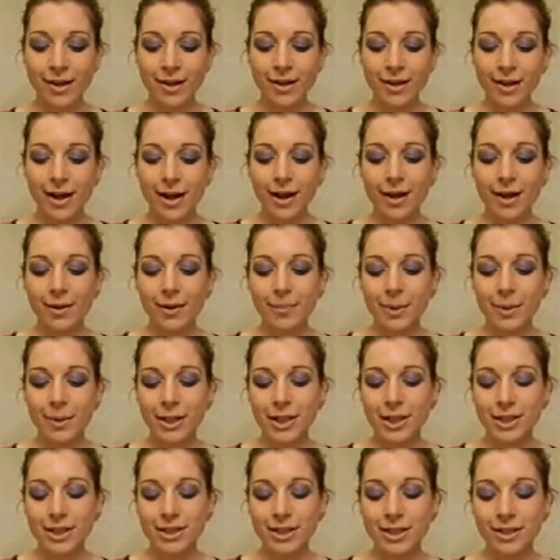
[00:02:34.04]
because it
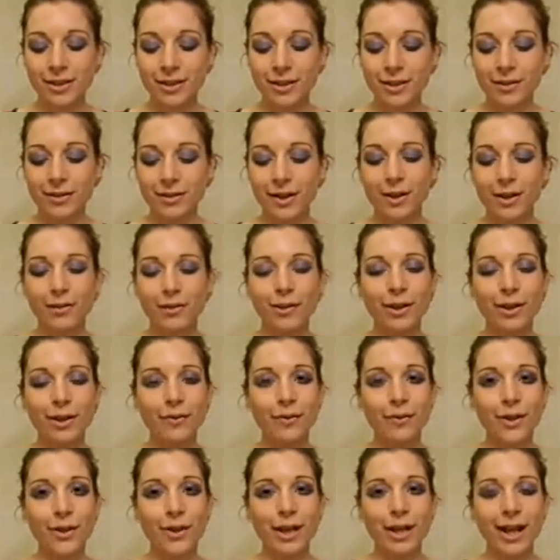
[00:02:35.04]
does have that very
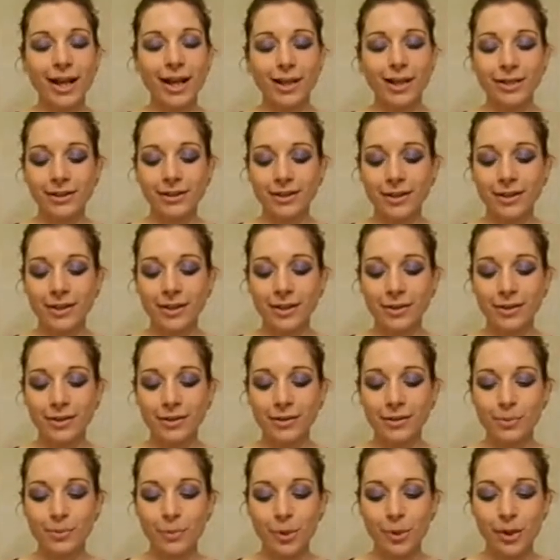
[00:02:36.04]
80s
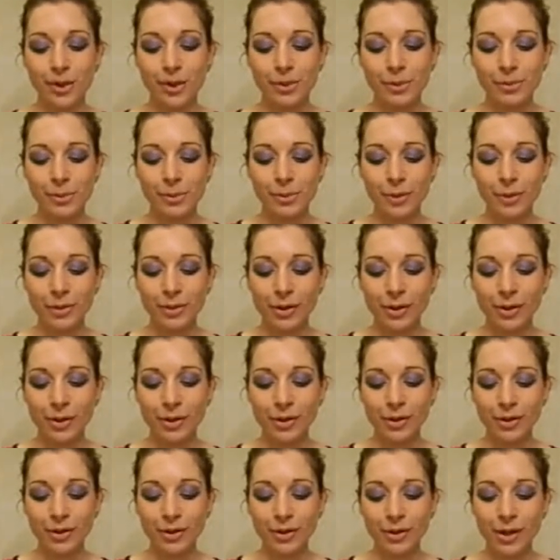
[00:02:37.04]
purple going on,
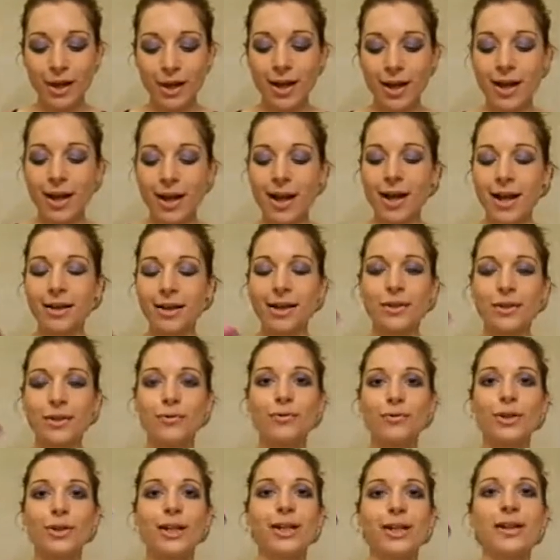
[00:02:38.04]
and I really
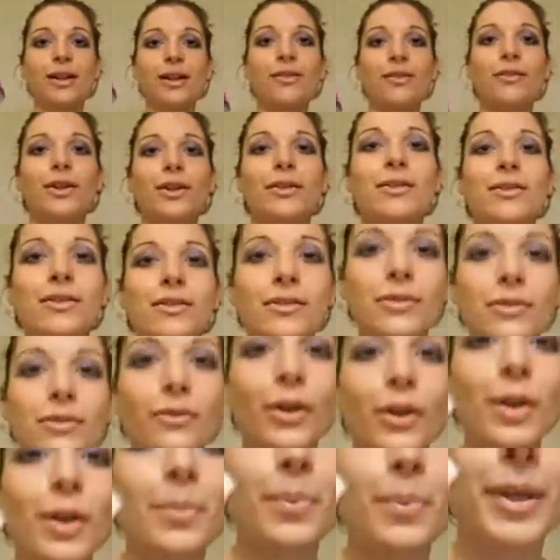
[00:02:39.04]
love this. It's a very
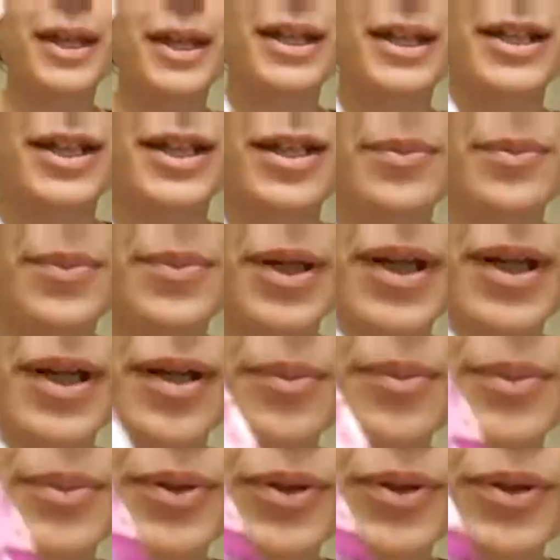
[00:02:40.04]
pinky purple,
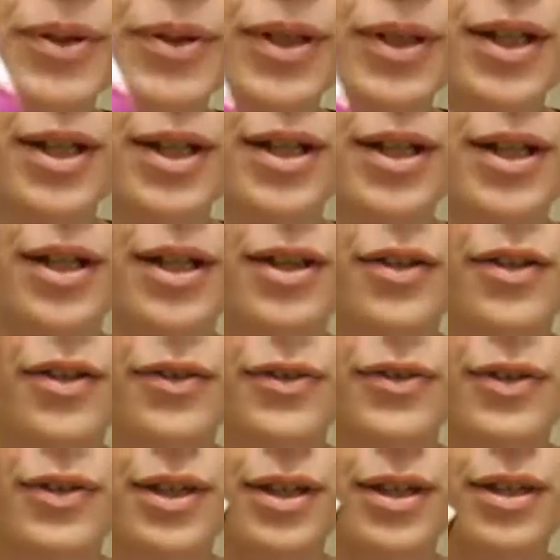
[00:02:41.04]

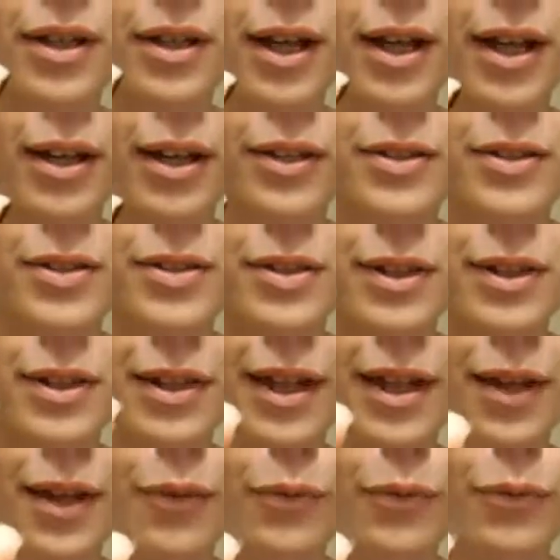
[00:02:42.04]
and yeah,
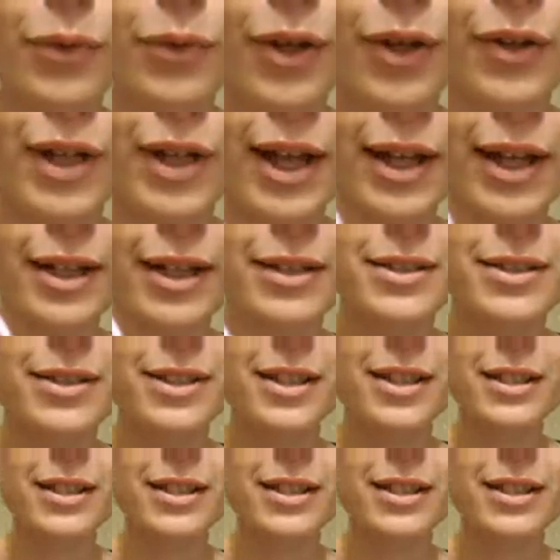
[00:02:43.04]
very 80s,